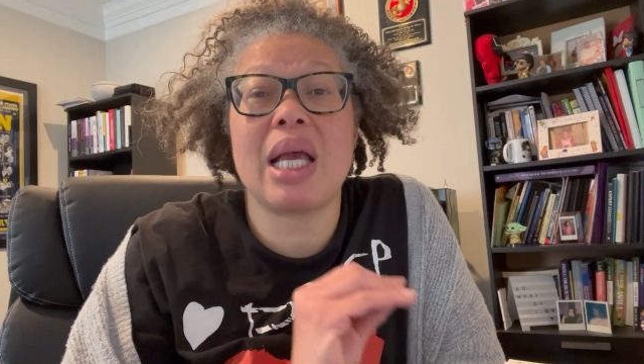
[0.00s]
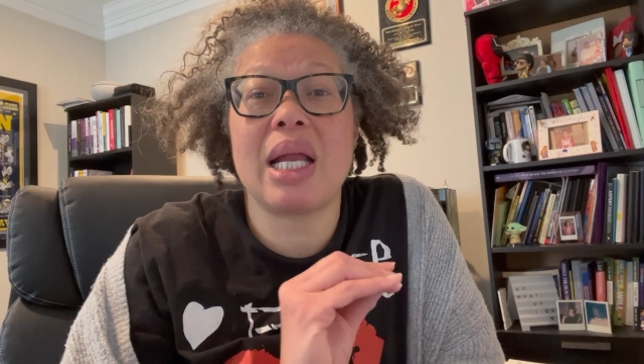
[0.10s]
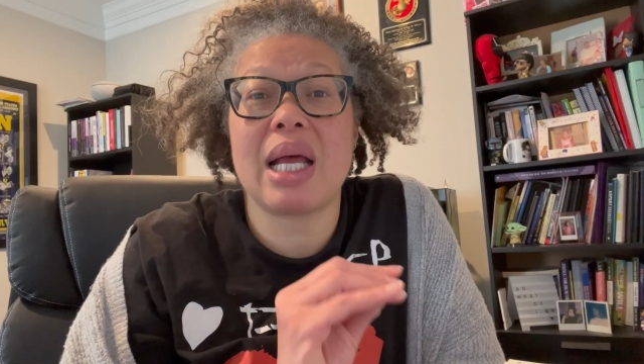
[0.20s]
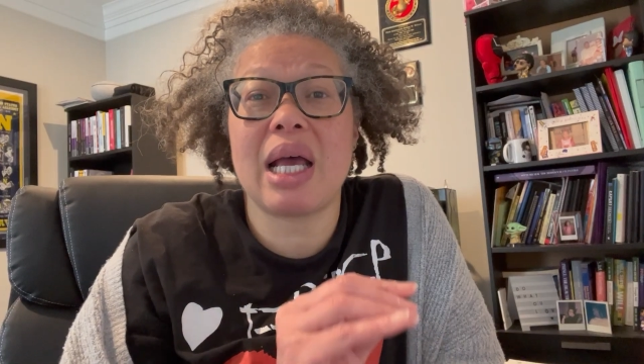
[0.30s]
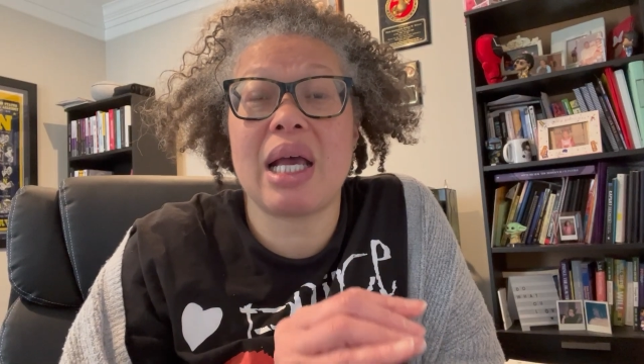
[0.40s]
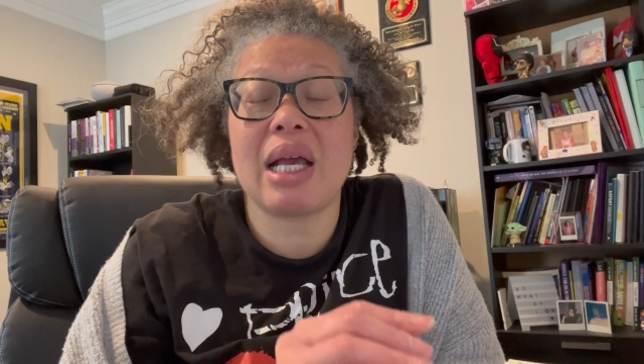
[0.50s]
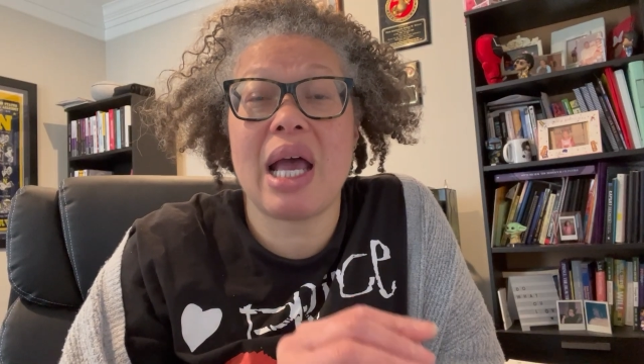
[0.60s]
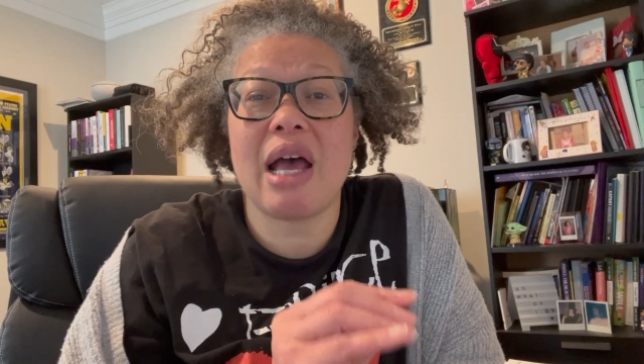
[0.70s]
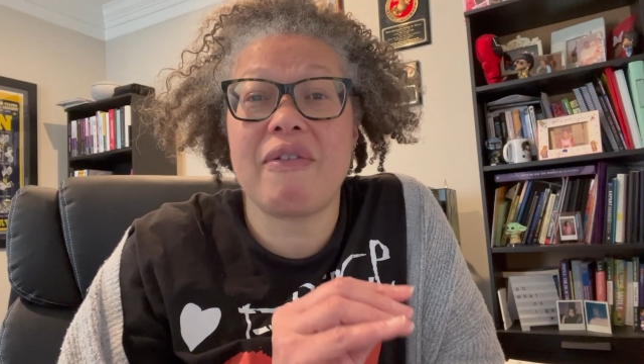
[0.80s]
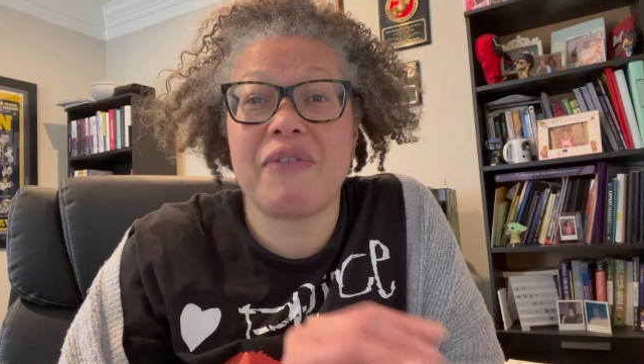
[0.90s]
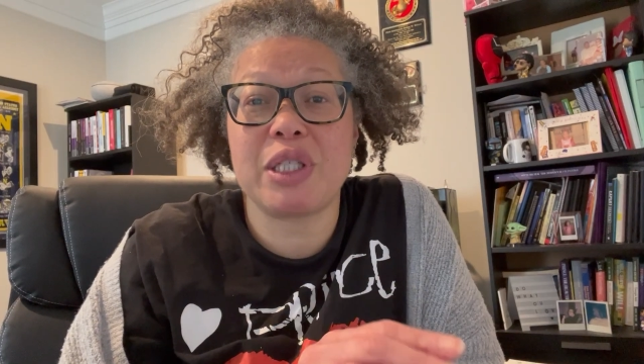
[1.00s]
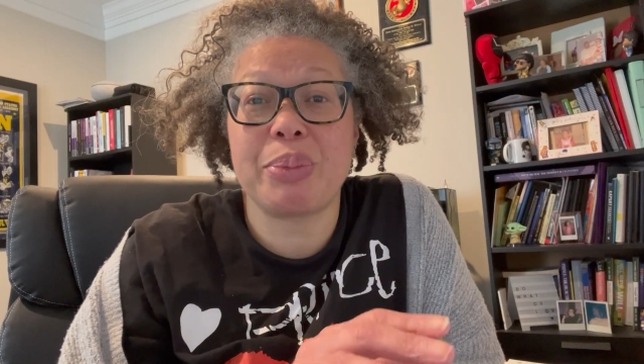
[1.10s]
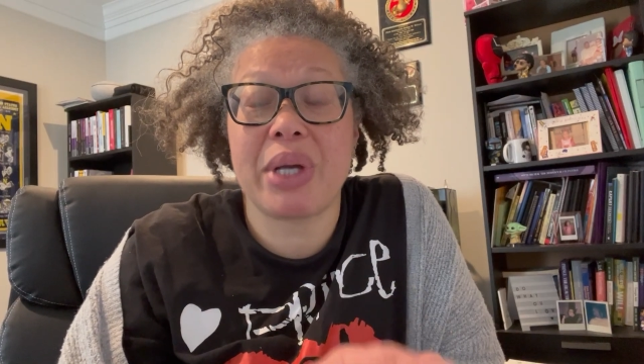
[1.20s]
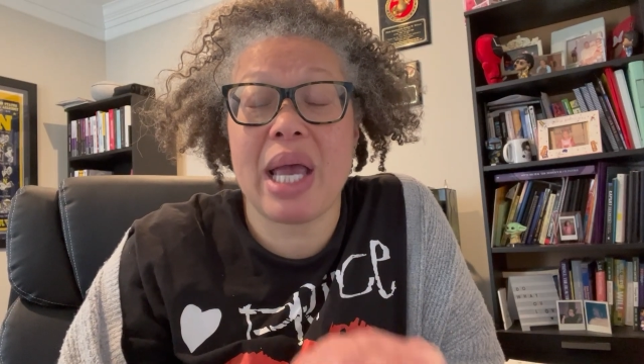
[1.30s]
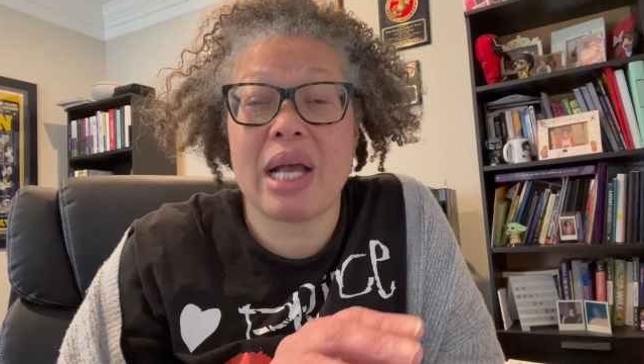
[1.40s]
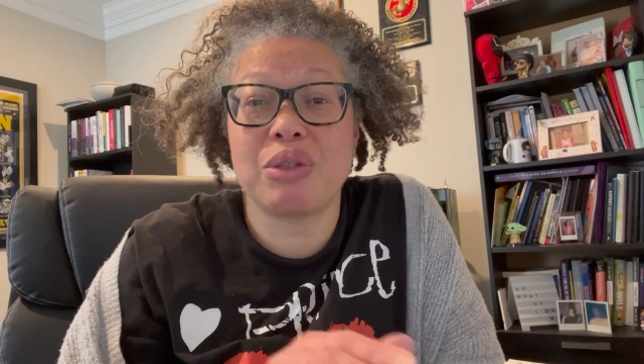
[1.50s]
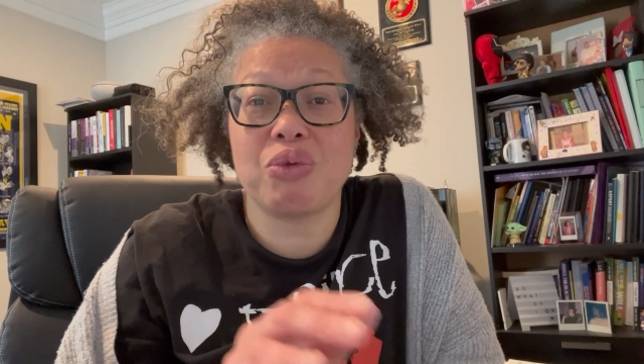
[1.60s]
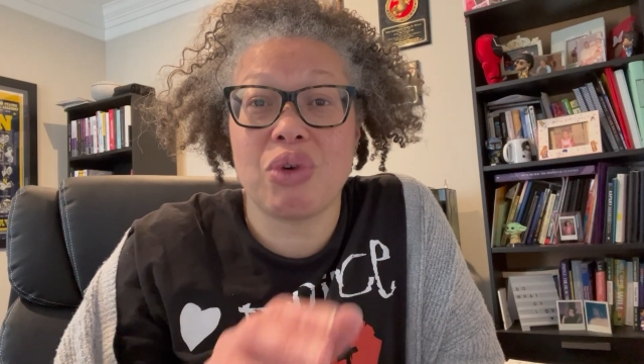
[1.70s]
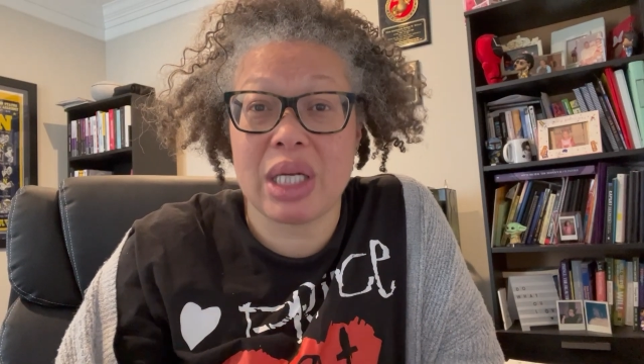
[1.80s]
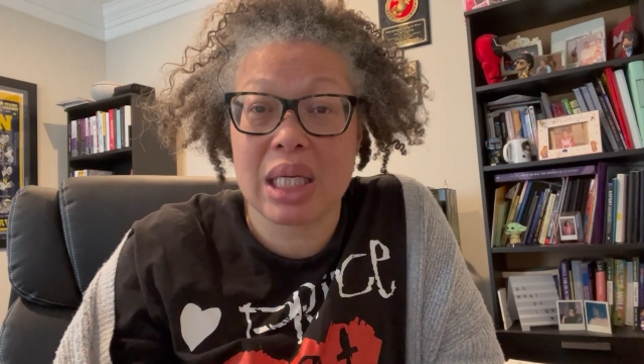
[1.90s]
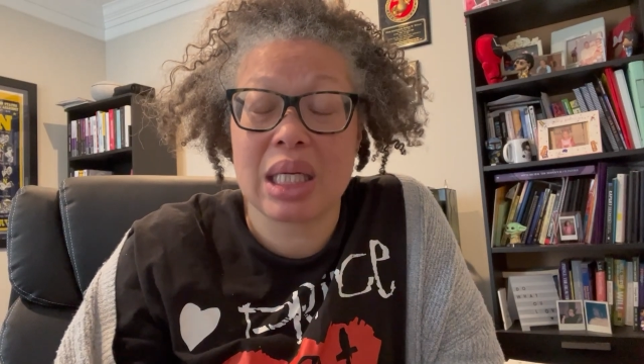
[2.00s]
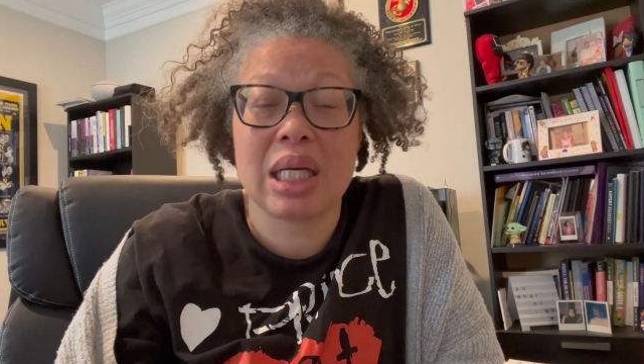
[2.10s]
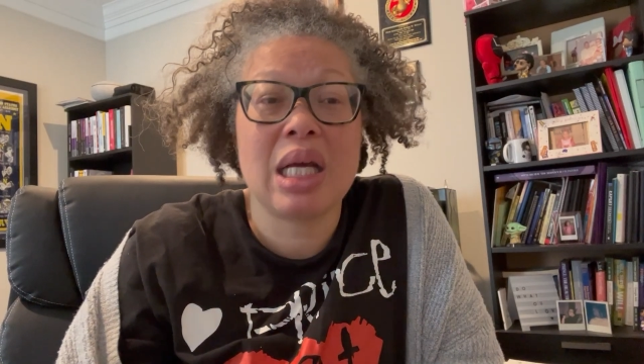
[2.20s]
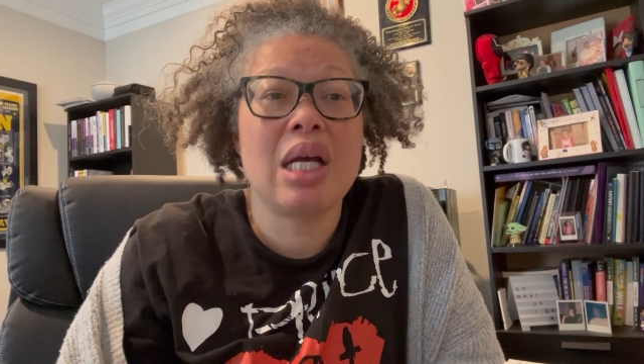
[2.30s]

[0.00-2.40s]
and I have Facebook ads running.